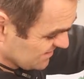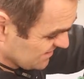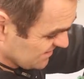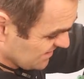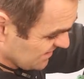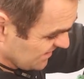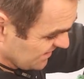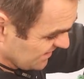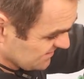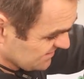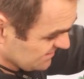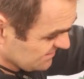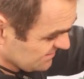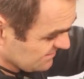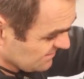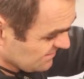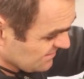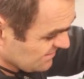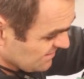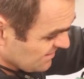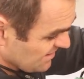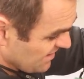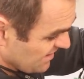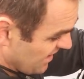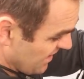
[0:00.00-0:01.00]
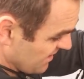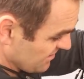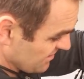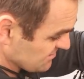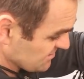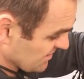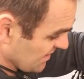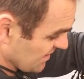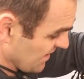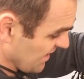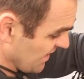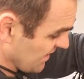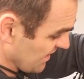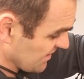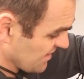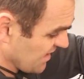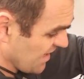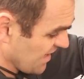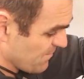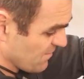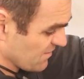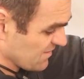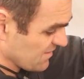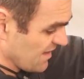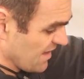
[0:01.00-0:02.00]
to connect it and
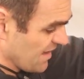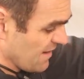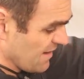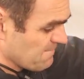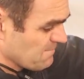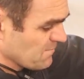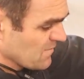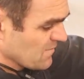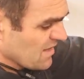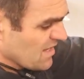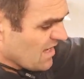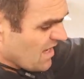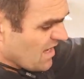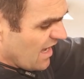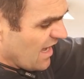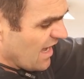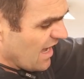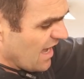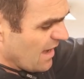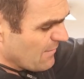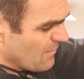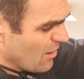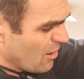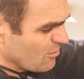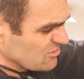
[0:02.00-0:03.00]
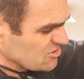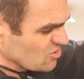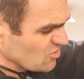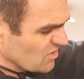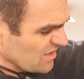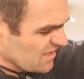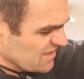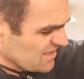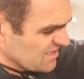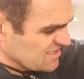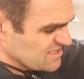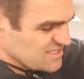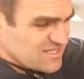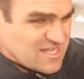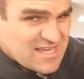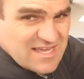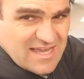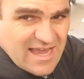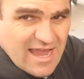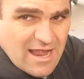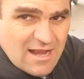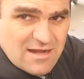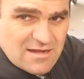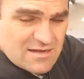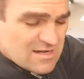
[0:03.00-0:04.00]
keep it there. I was looking at this
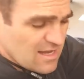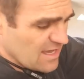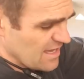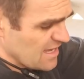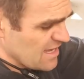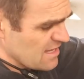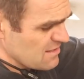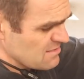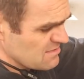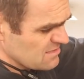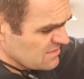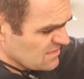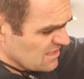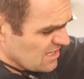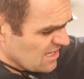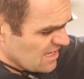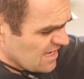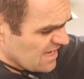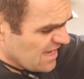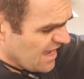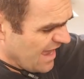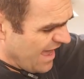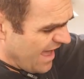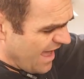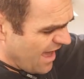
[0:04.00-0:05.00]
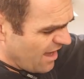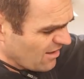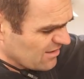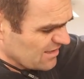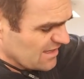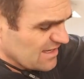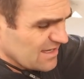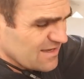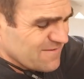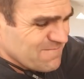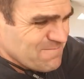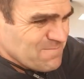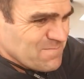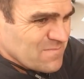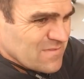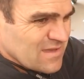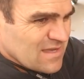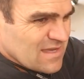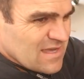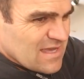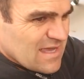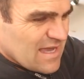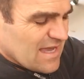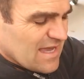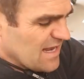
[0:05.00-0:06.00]
thing, and in the Audi,
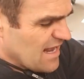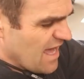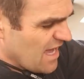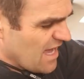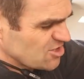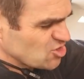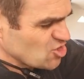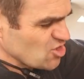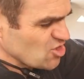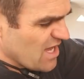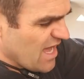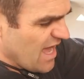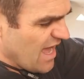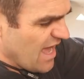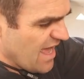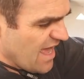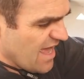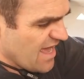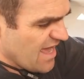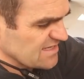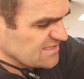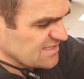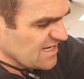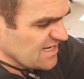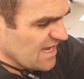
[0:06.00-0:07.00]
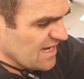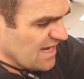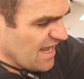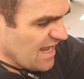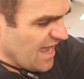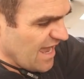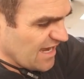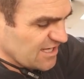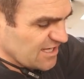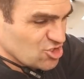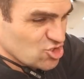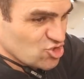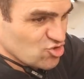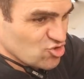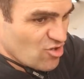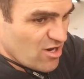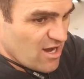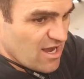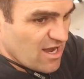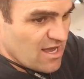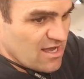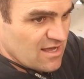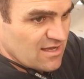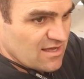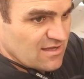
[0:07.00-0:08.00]
it actually has an
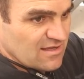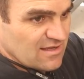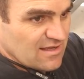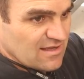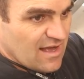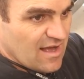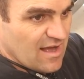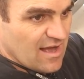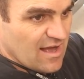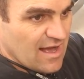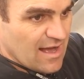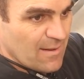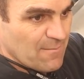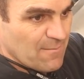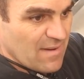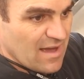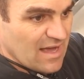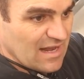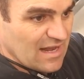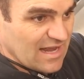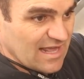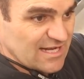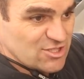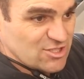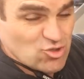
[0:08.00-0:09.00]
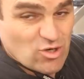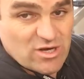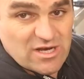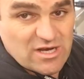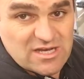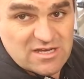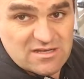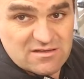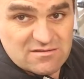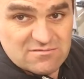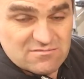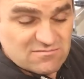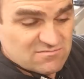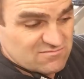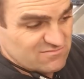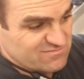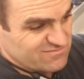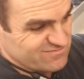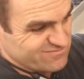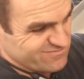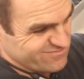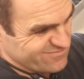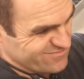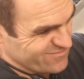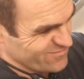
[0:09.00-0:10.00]
extra electric
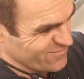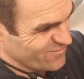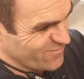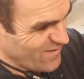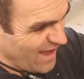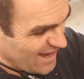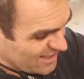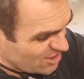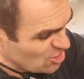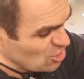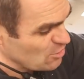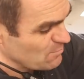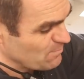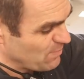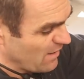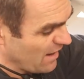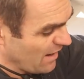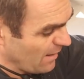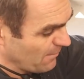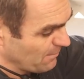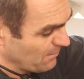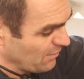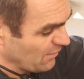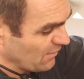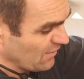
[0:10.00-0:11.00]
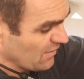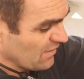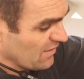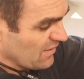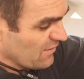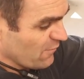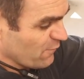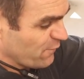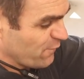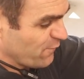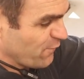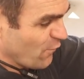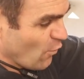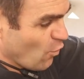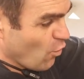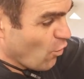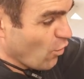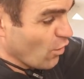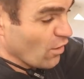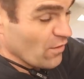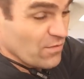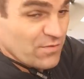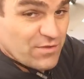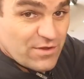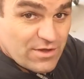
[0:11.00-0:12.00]
vacuum pump
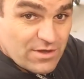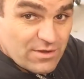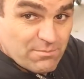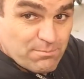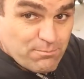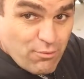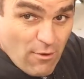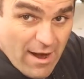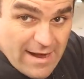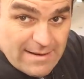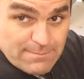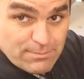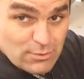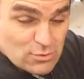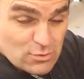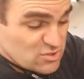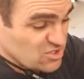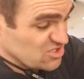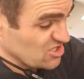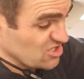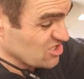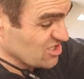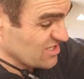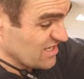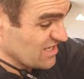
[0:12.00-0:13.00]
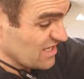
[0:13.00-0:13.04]
for the brake booster to